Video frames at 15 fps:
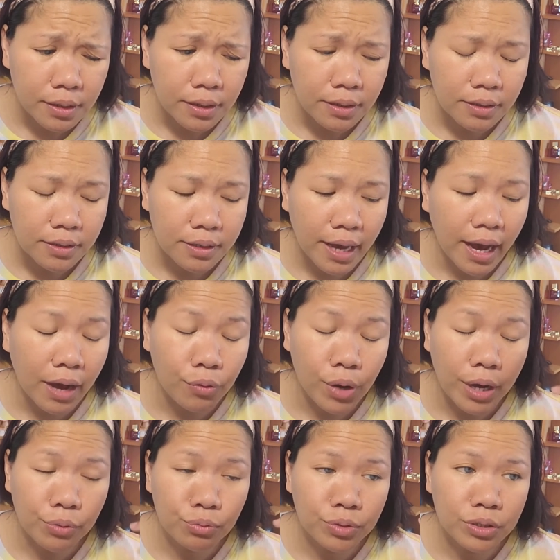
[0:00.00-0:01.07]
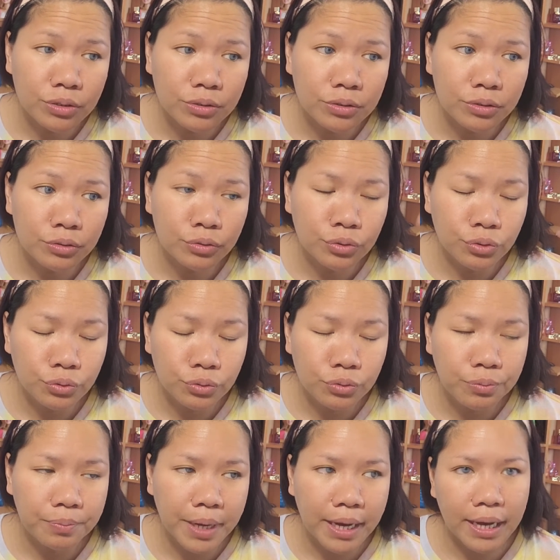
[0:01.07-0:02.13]
on how I will do
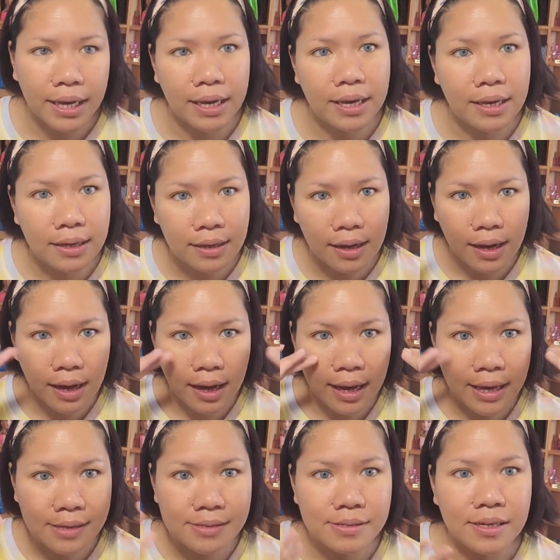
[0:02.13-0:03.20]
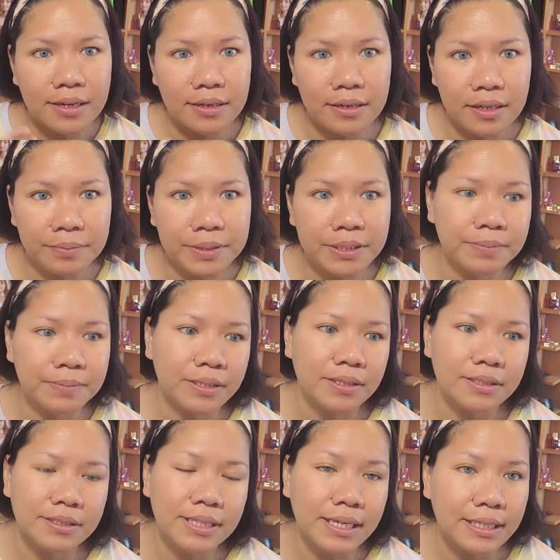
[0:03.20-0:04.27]
my eyes and lips, because
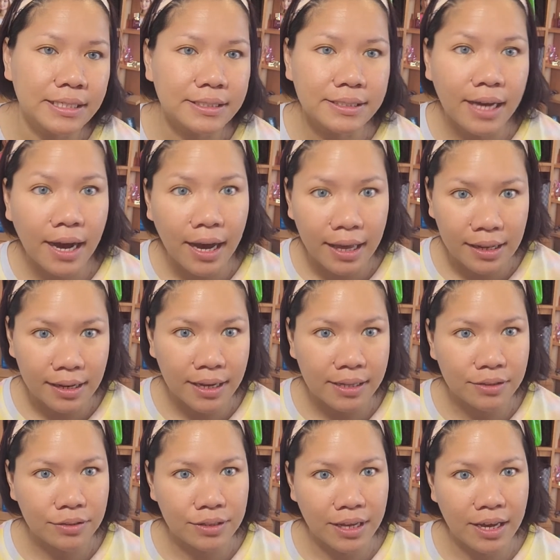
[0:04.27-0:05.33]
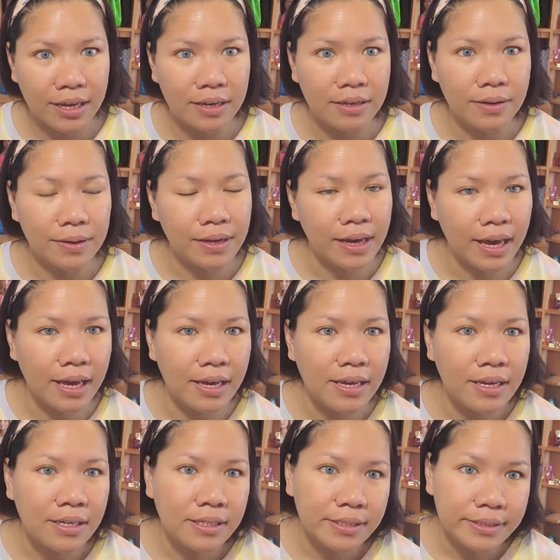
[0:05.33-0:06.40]
that is the highlight today. Okay,
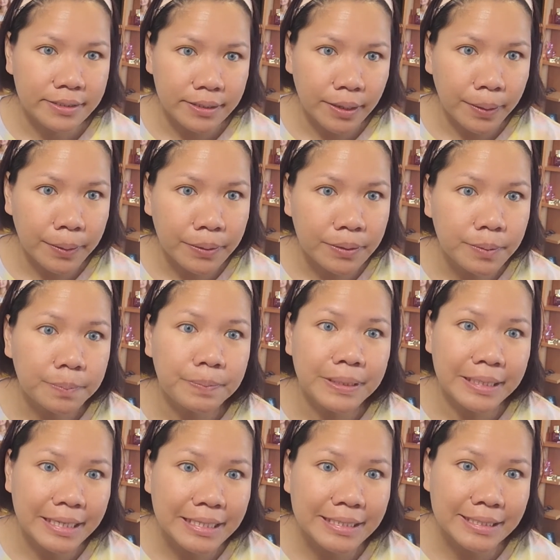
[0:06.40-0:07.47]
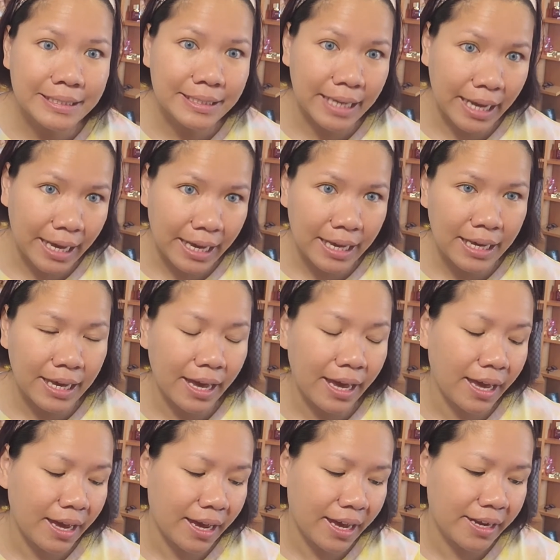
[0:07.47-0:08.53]
so please stay
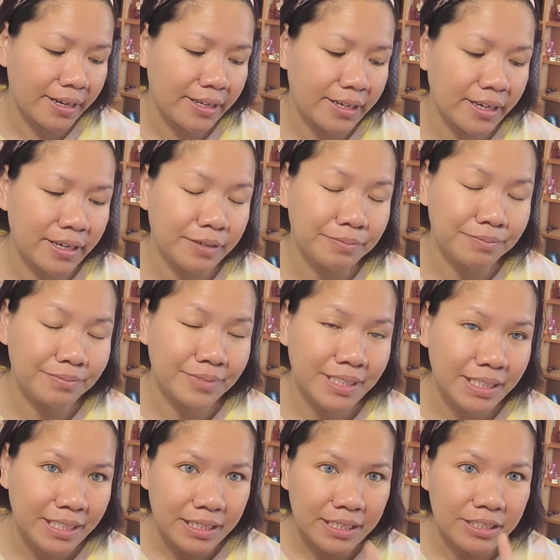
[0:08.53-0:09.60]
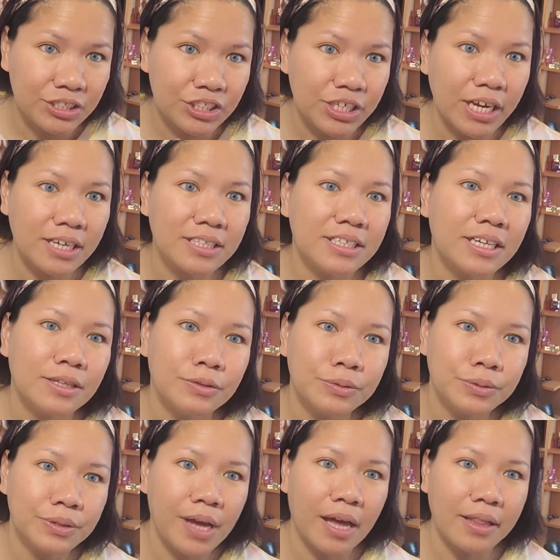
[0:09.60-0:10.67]
and check the look
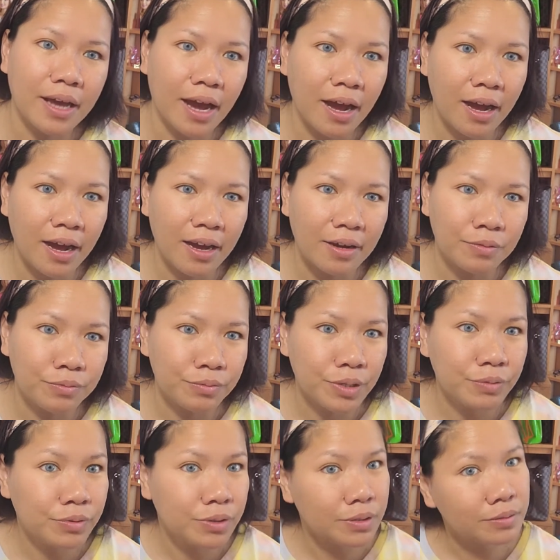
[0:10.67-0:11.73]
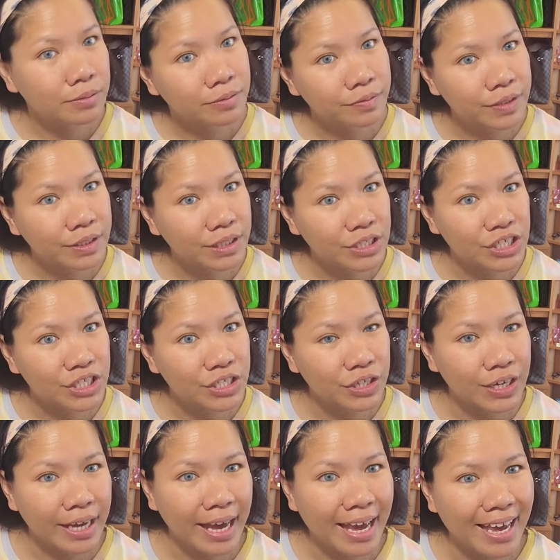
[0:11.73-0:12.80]
that we will finish.
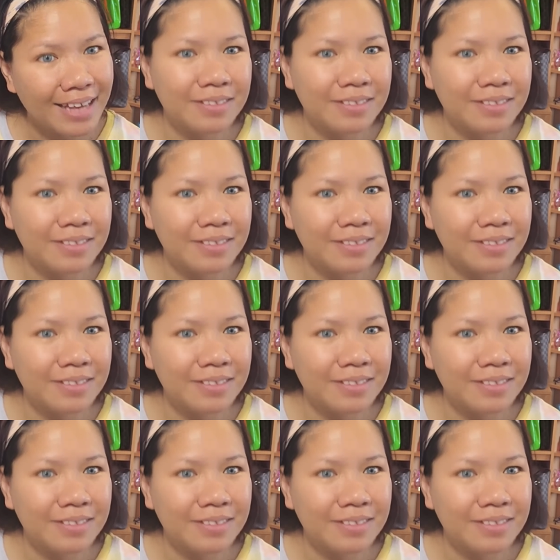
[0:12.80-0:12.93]
Okay.